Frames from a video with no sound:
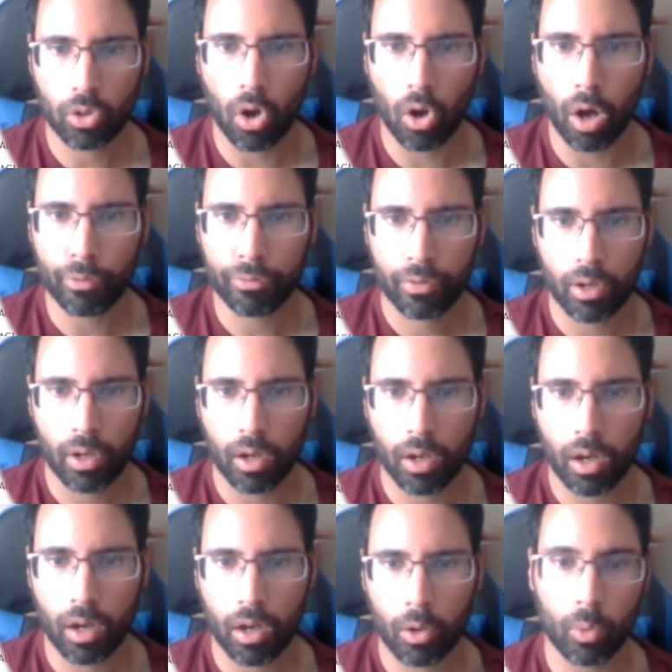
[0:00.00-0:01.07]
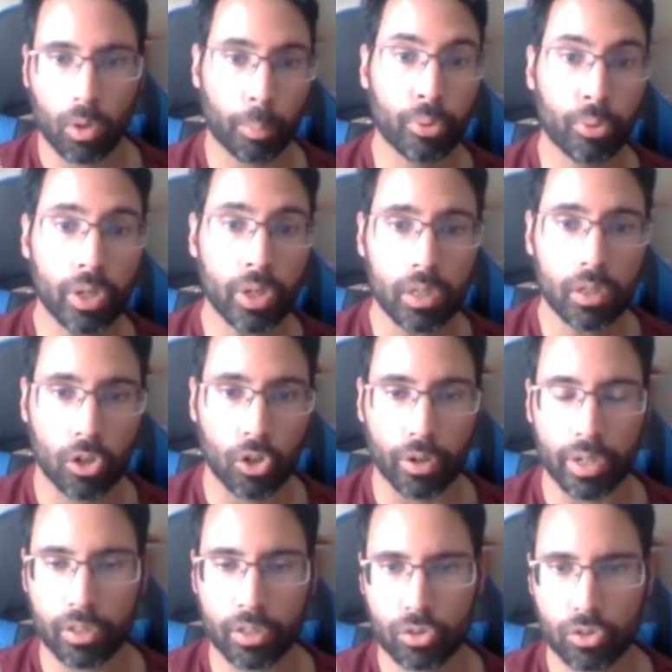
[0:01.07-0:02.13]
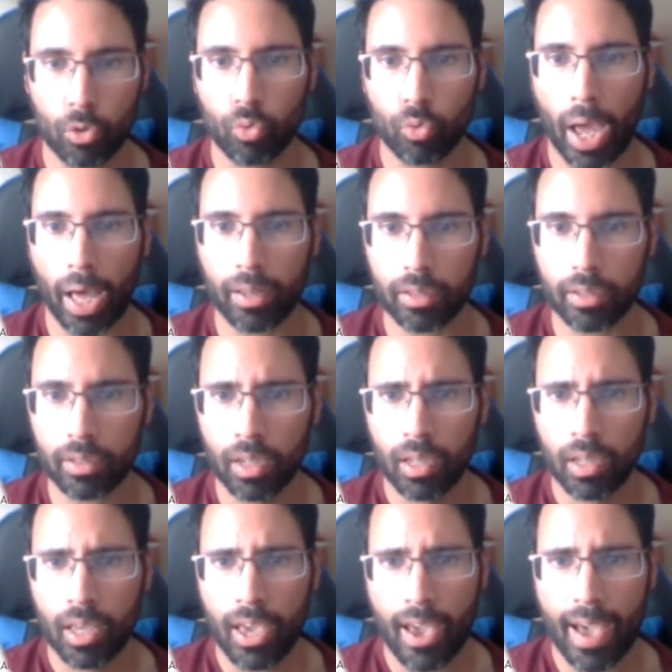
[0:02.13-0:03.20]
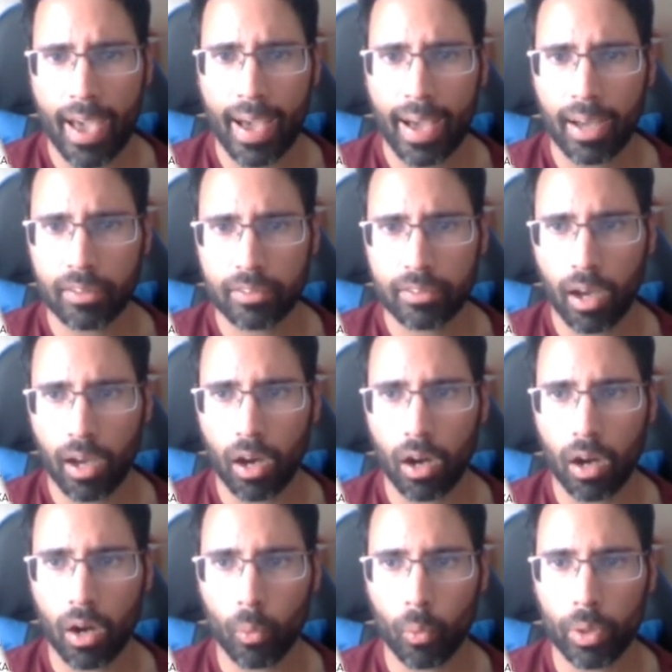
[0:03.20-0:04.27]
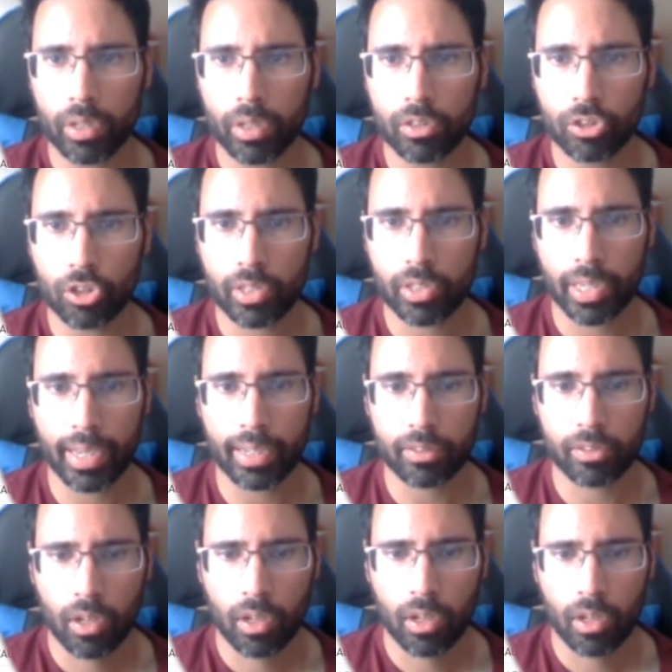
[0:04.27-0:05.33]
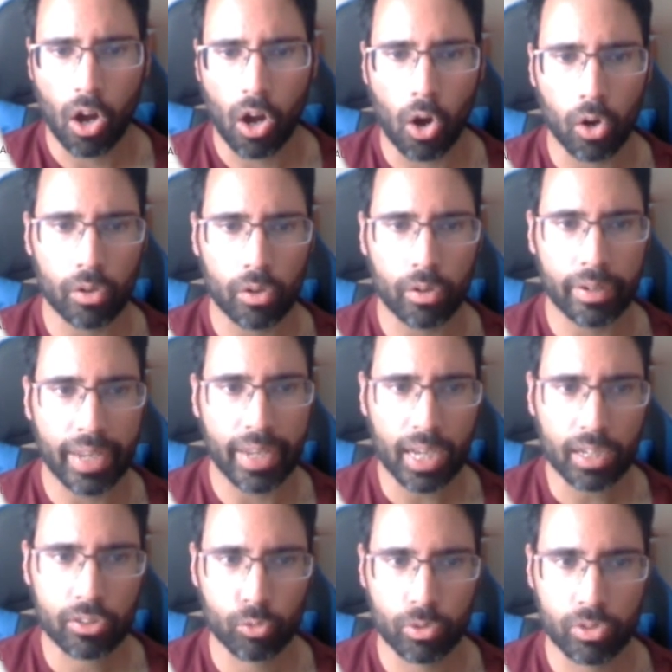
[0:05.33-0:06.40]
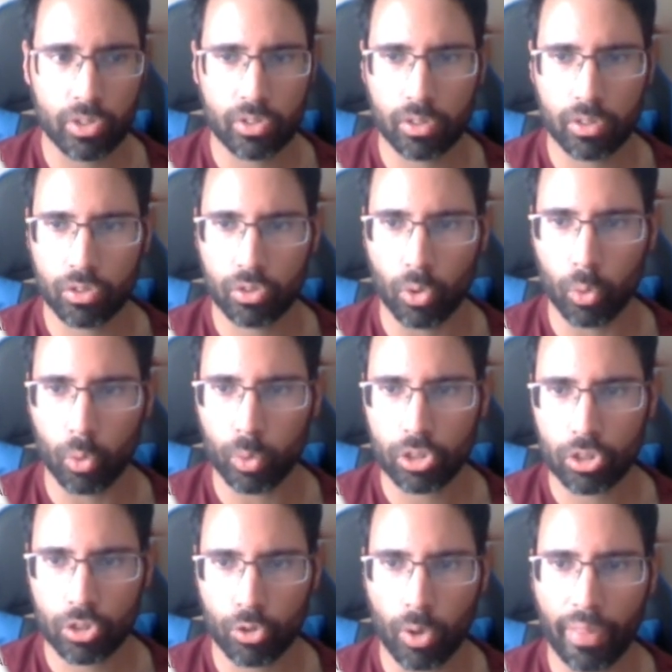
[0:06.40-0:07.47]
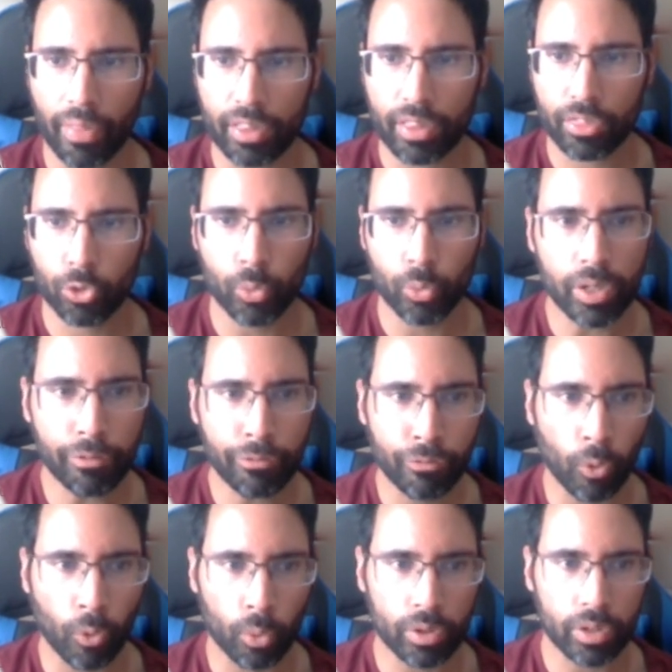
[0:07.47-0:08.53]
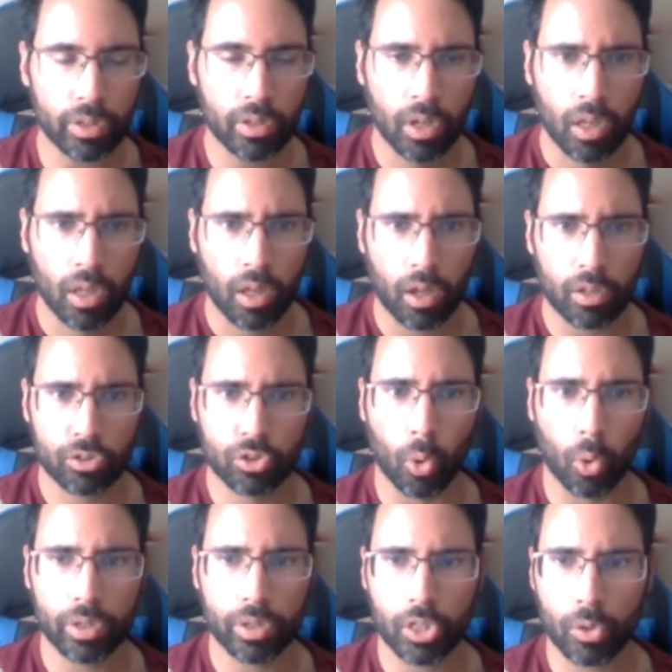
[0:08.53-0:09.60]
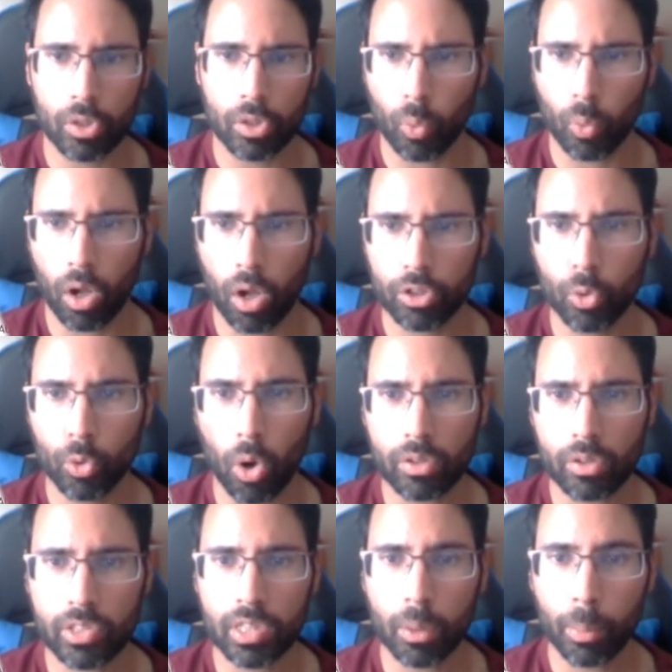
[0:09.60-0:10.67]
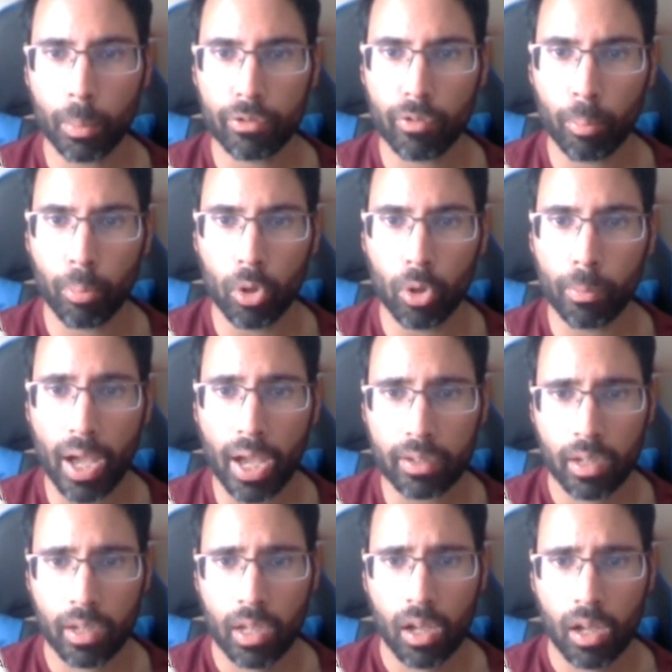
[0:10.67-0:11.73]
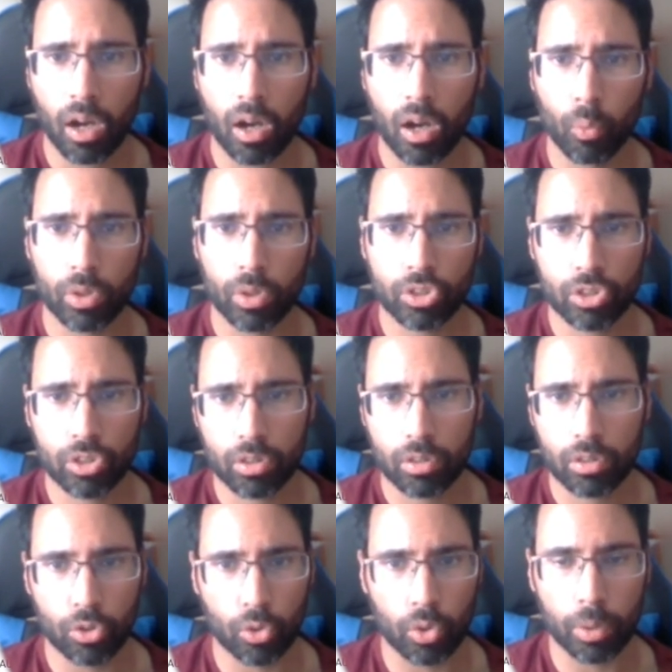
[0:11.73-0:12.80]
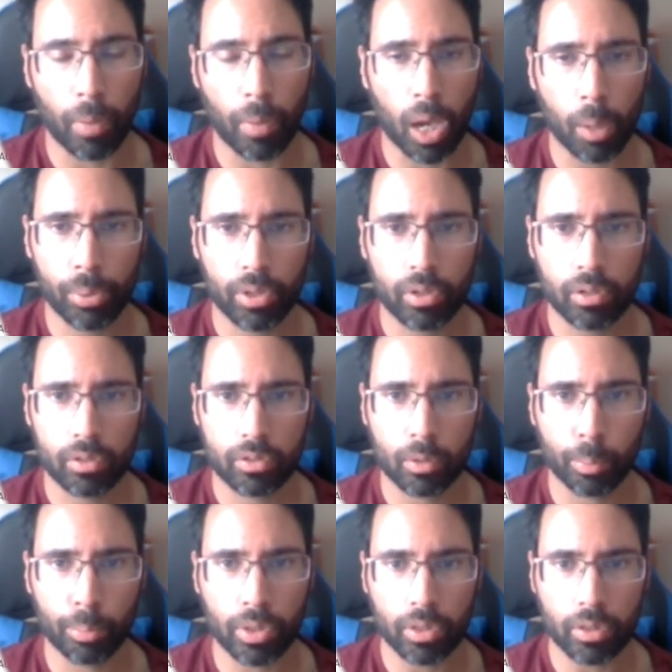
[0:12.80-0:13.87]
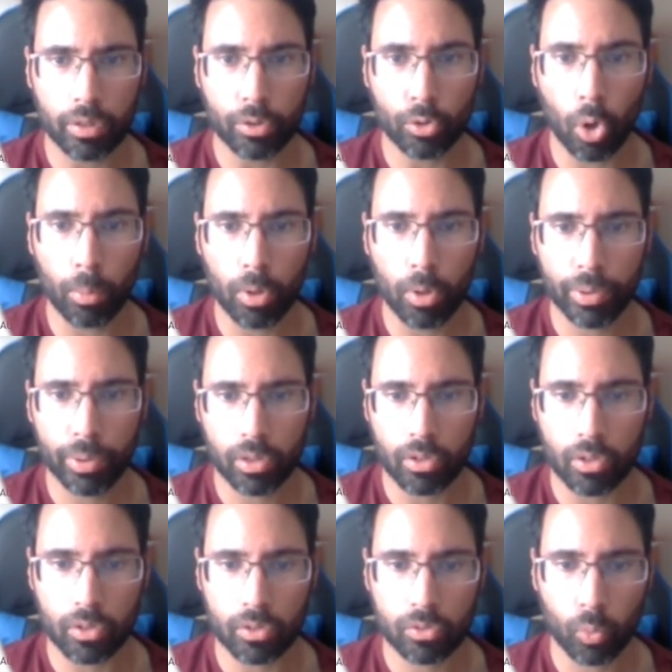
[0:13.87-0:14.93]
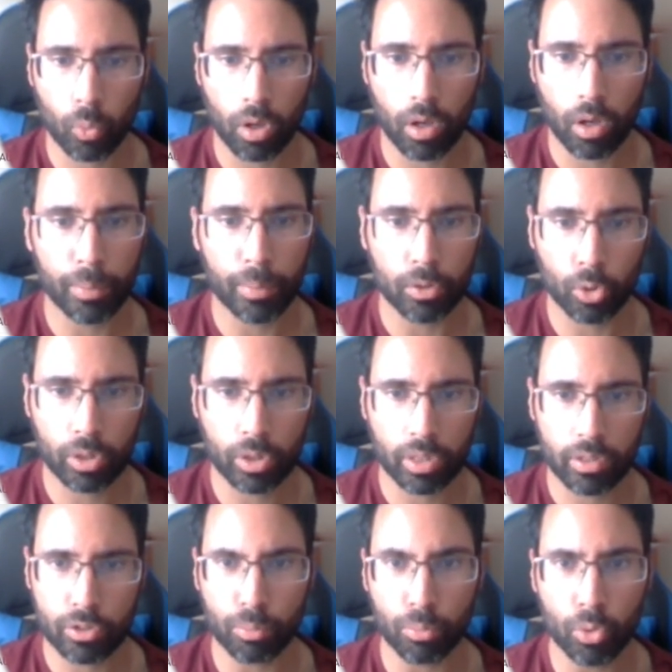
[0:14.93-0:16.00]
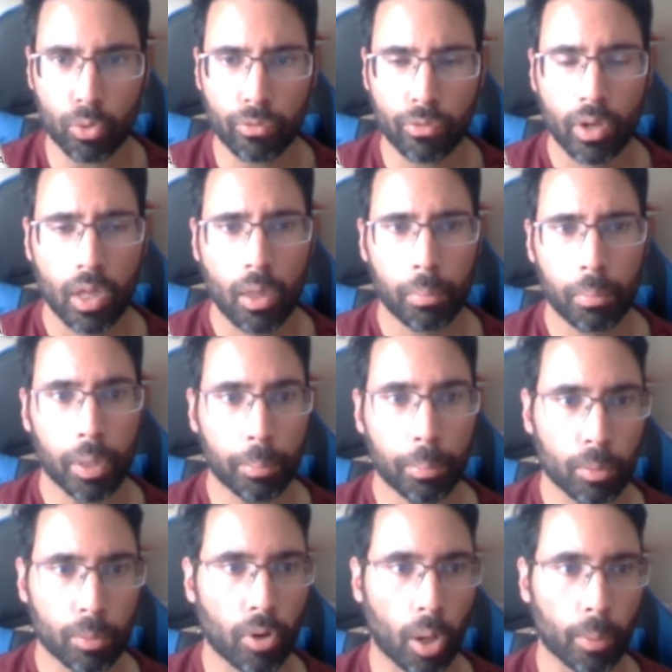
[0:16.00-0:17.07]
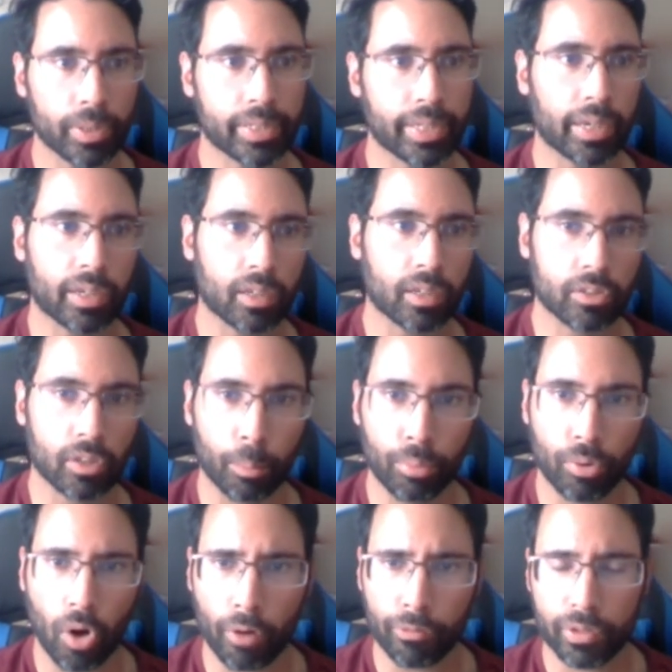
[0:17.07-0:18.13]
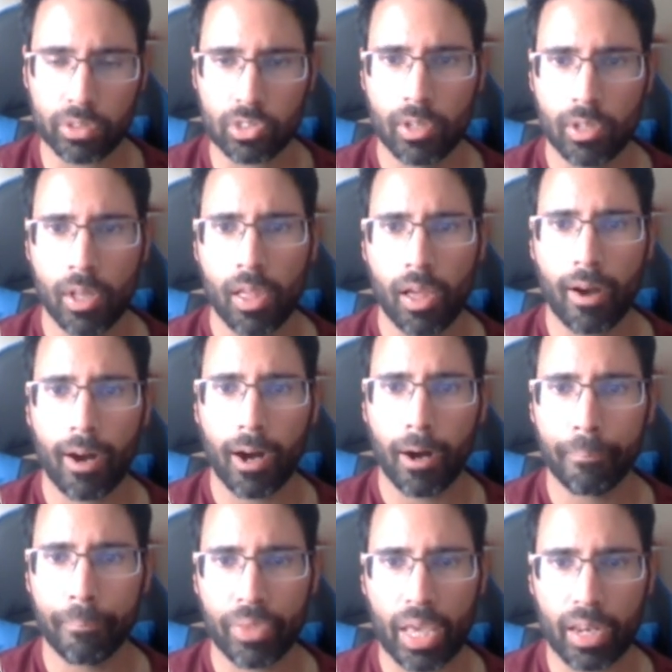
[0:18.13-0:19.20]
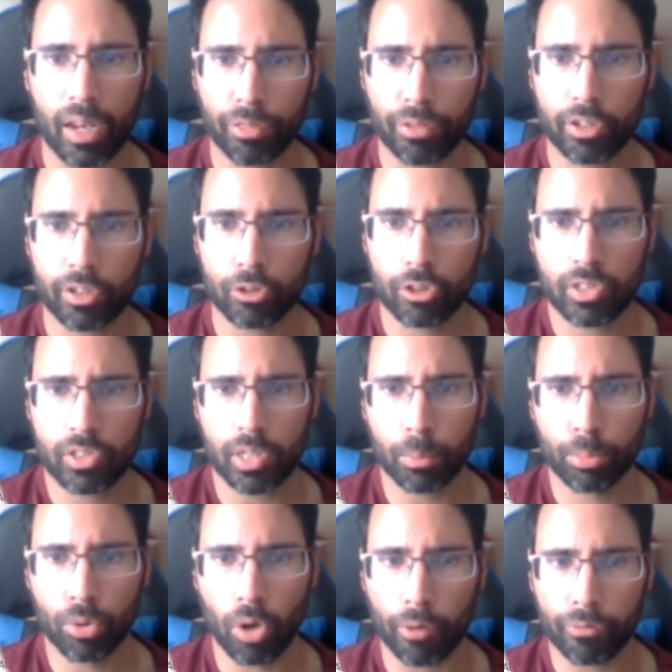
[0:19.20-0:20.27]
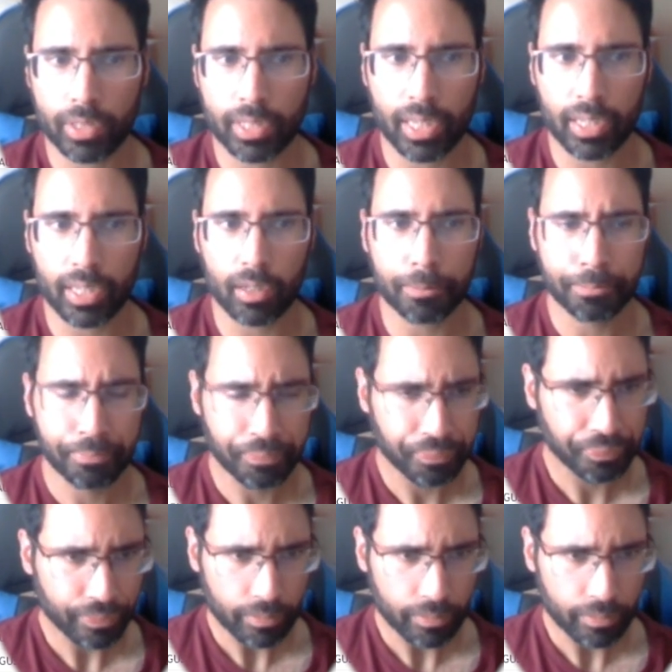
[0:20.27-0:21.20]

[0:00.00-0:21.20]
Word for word: took off uh, uh well pre-earnings rally, and uh, we just hit our next resistance zone, which is around that 340 uh, zone here as well. You are seeing a bit of a pullback, uh, which, you know, in my opinion is completely normal because, I mean, look at this move. People are probably taking some profits. Um, and I think you're just seeing profit taking,